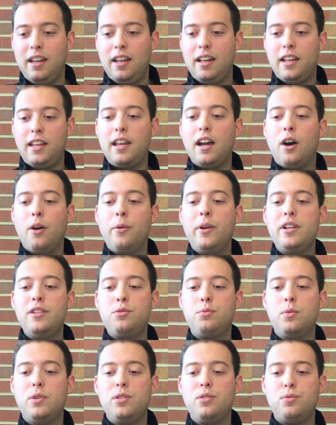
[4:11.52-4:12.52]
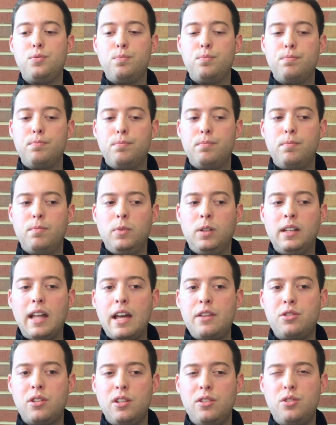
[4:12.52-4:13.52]
he always was
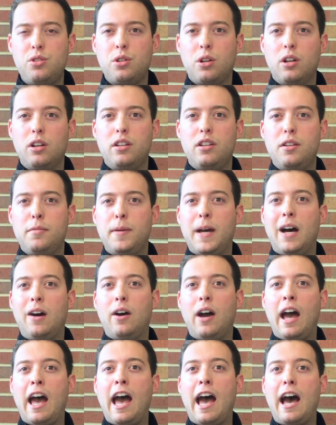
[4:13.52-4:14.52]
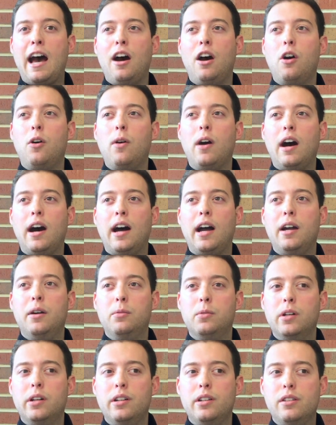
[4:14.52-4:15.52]
less concerned about how I
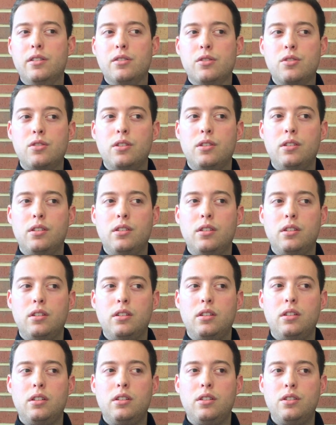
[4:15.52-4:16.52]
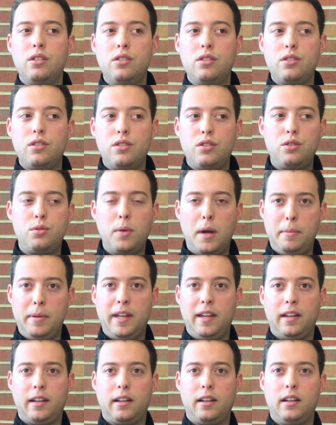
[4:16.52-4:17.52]
was
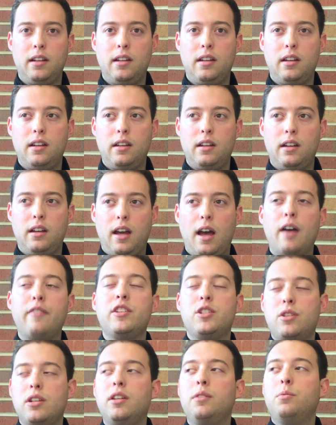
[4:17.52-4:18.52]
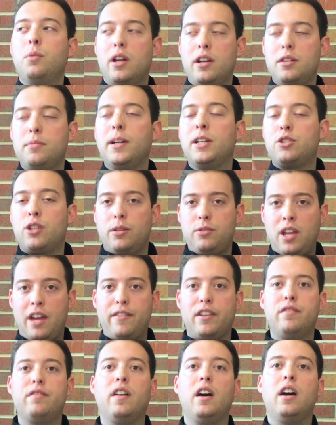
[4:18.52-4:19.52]
swimming. Obviously, he wanted to make sure I was
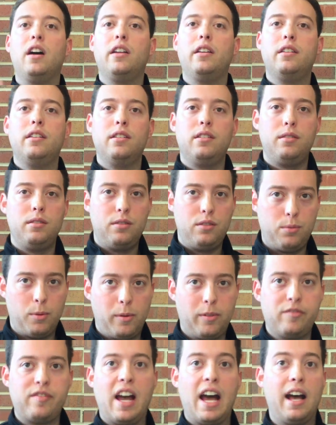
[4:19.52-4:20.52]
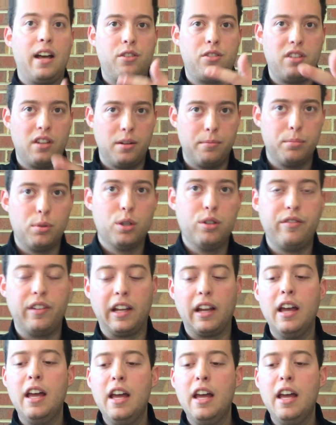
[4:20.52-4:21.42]
having fun and swimming fast and improving.